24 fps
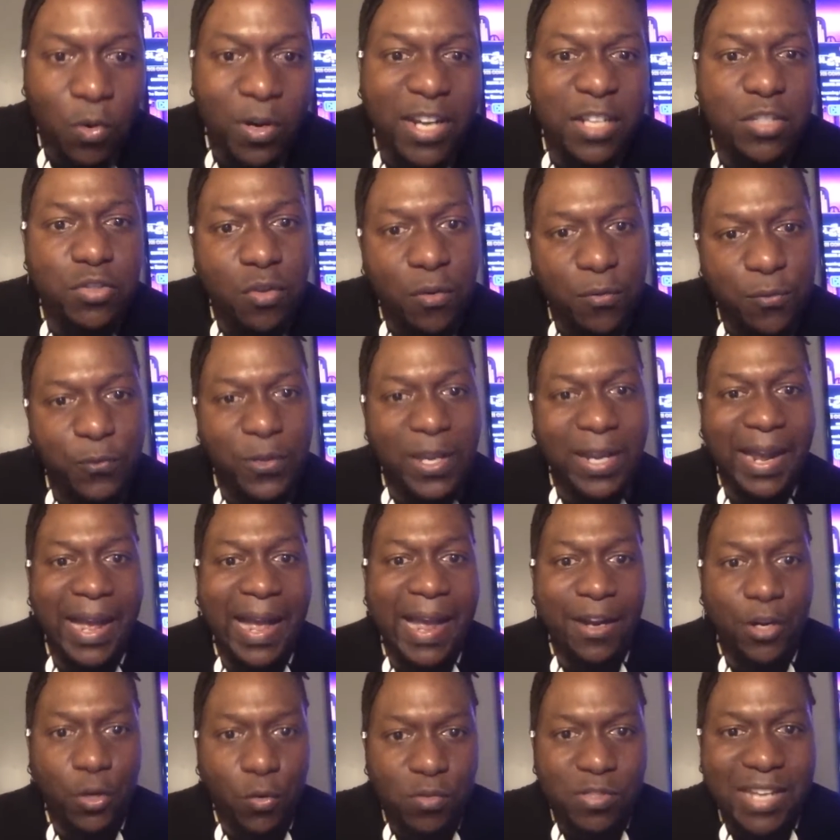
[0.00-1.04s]
That's your figure,
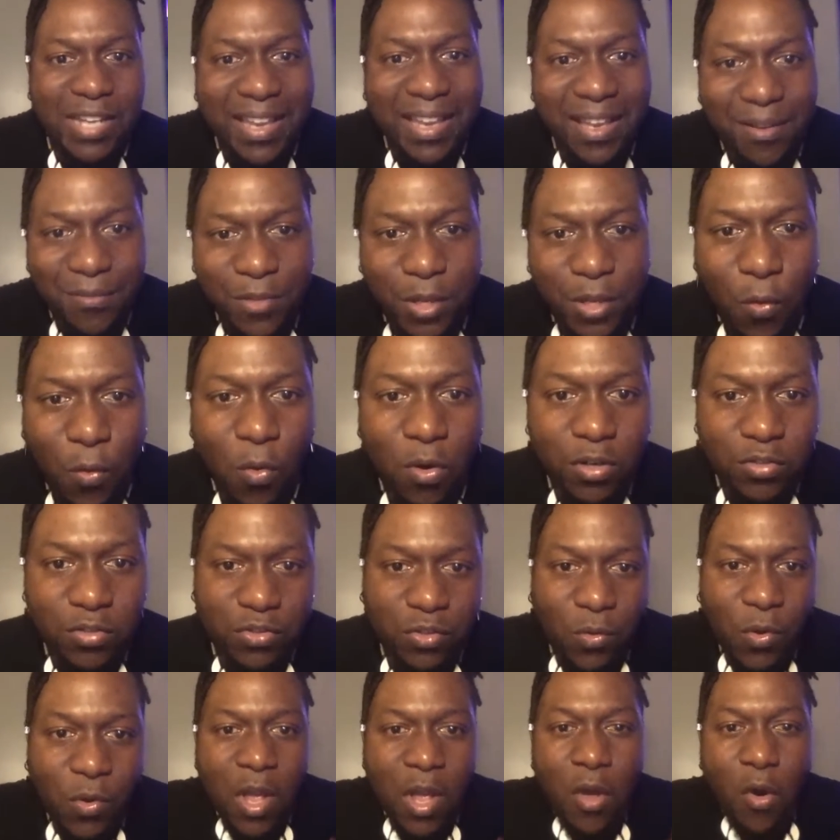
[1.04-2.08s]
those that give the order.
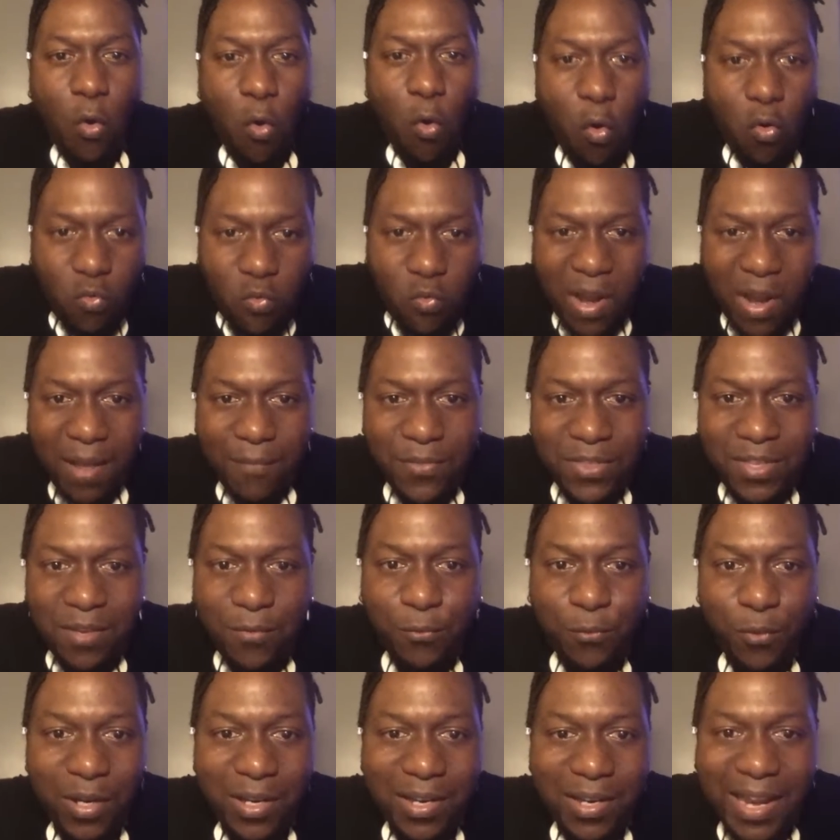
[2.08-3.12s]
So Ogu have
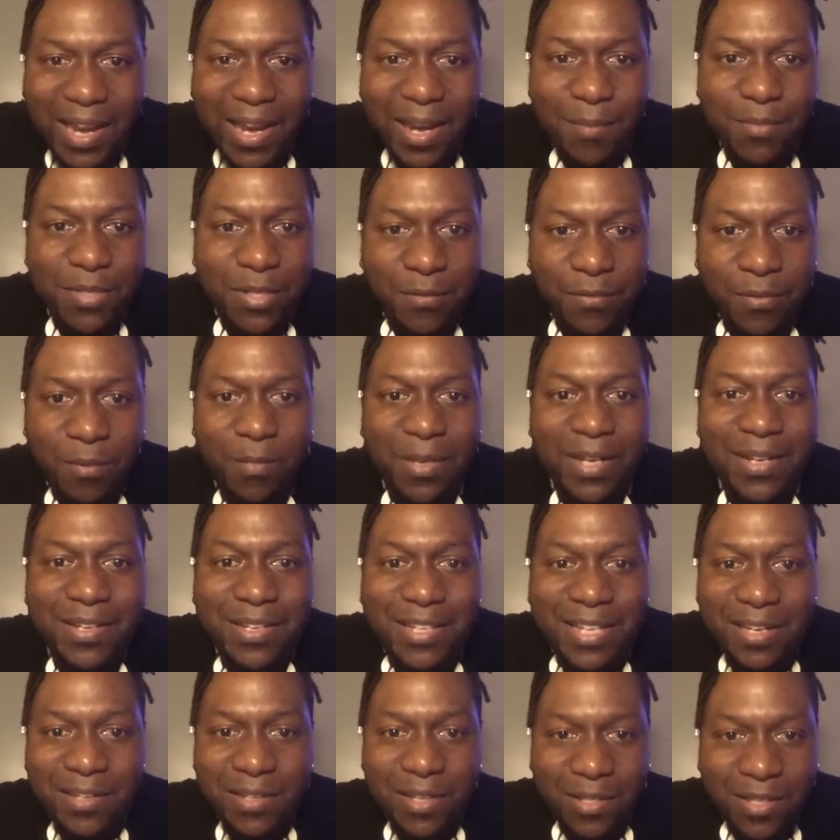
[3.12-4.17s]
different names of them, and
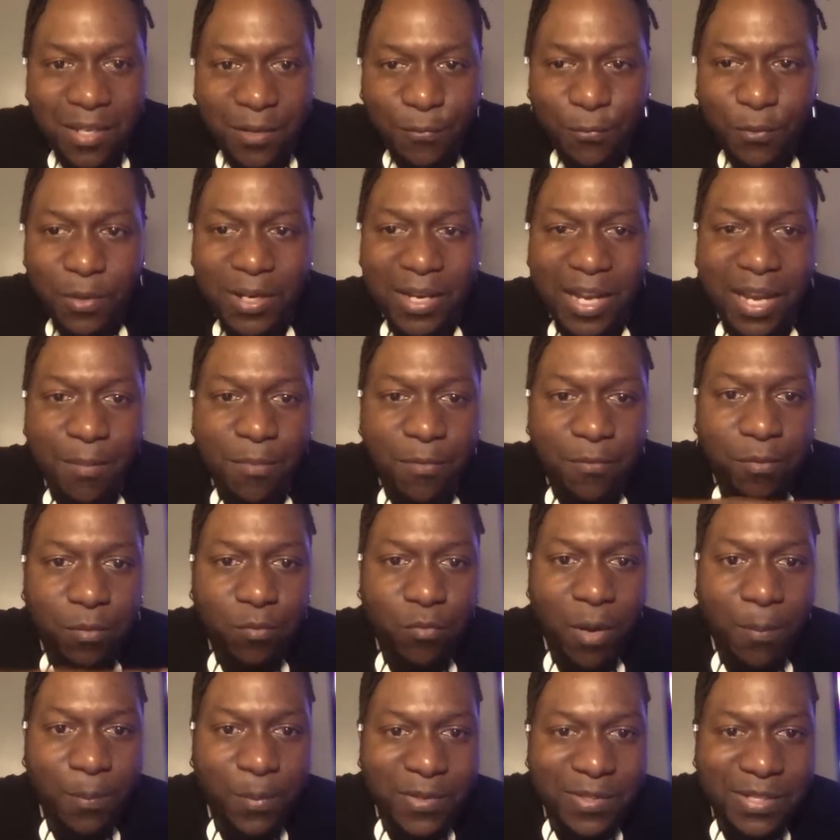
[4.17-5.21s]
different names of them
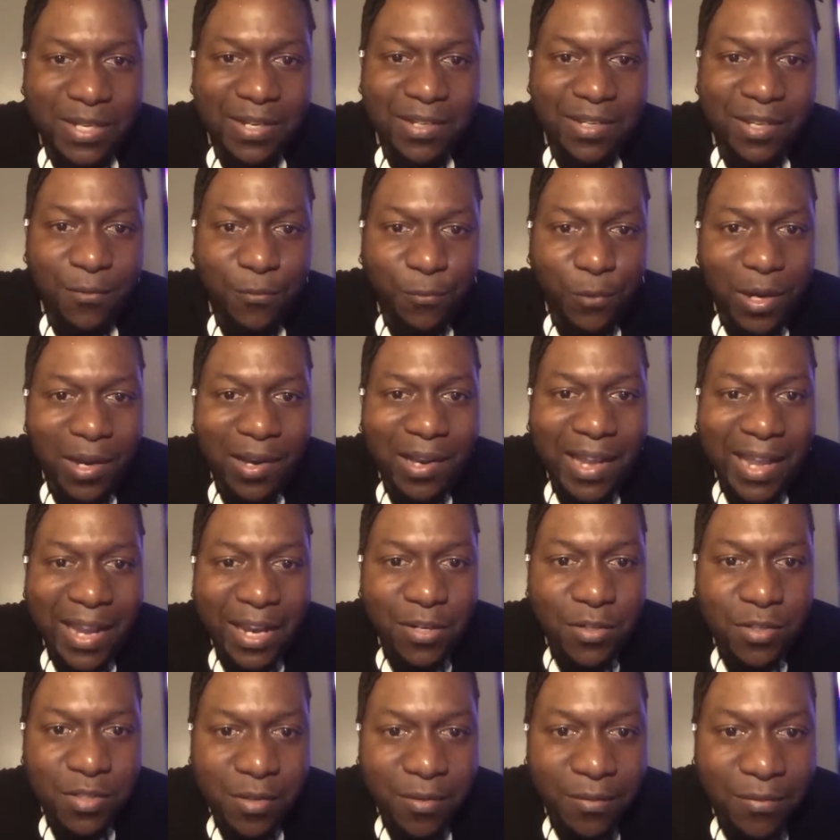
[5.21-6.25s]
represent different
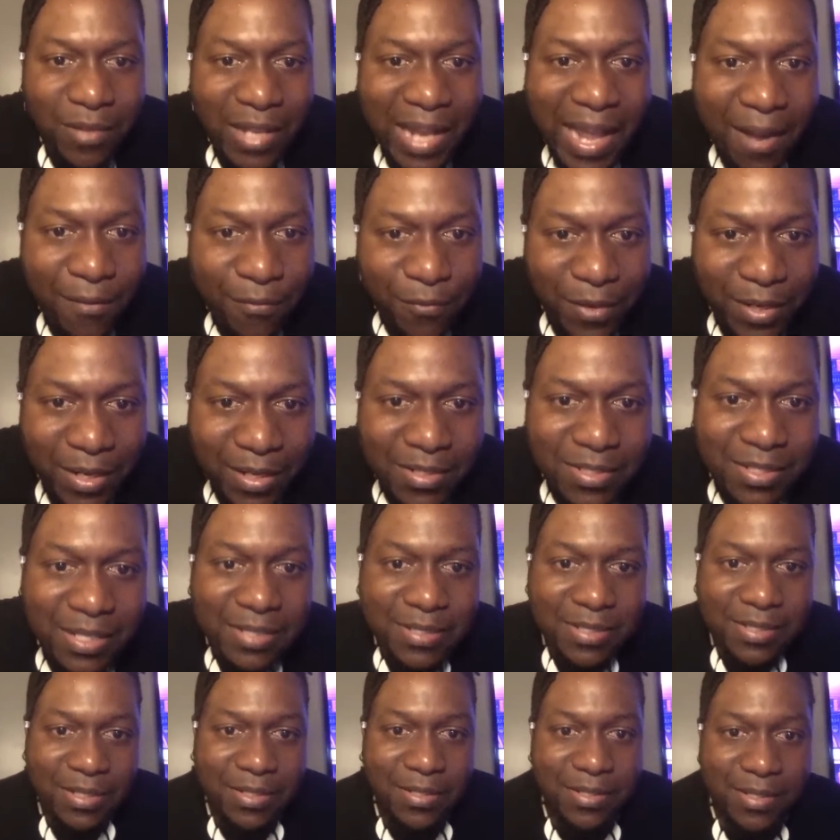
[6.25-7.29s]
layers of life and
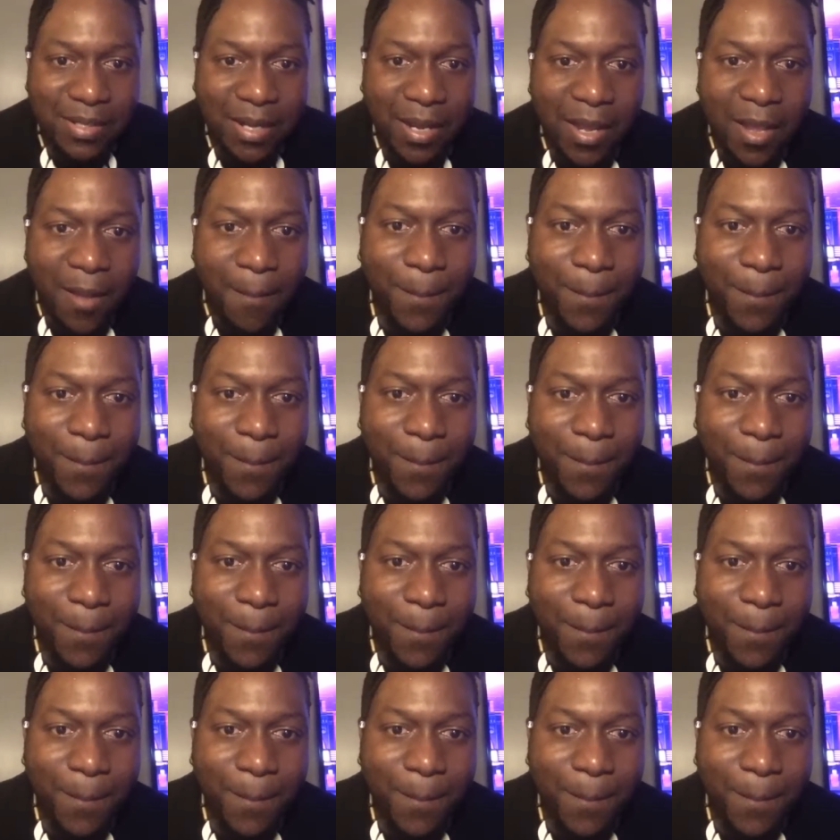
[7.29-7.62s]
existence.